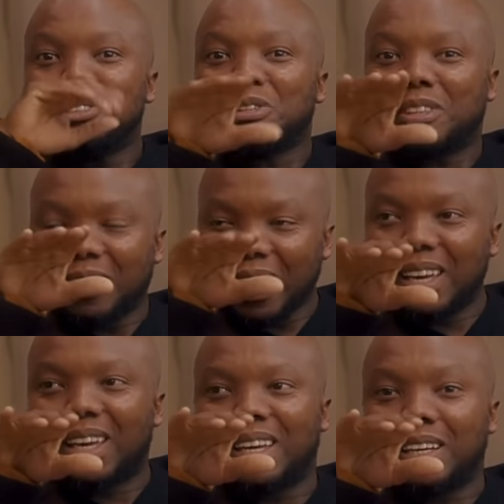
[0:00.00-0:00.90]
to
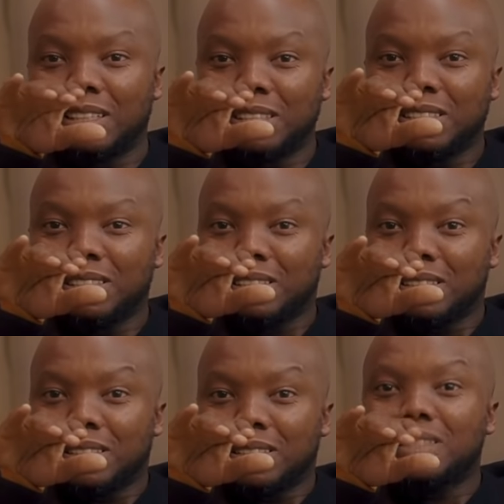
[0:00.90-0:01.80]
think
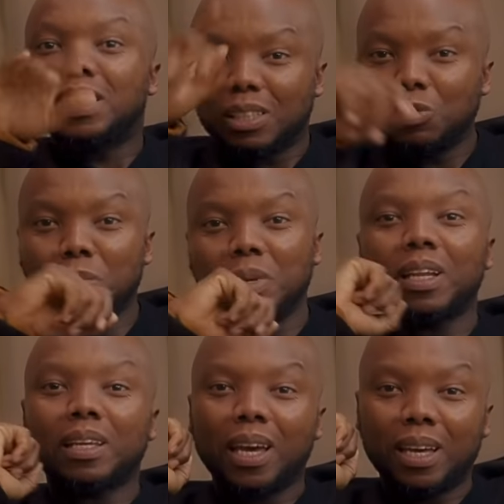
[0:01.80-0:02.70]
till we
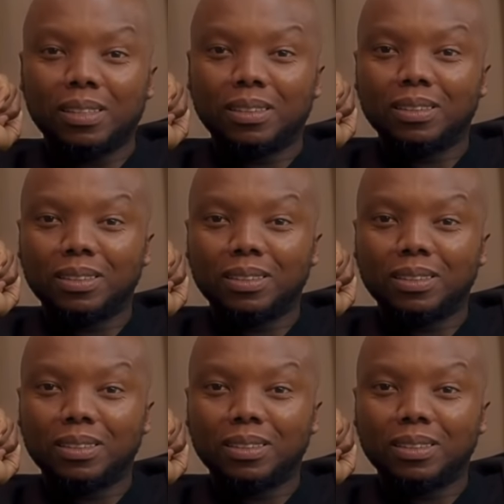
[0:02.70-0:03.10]
meet again.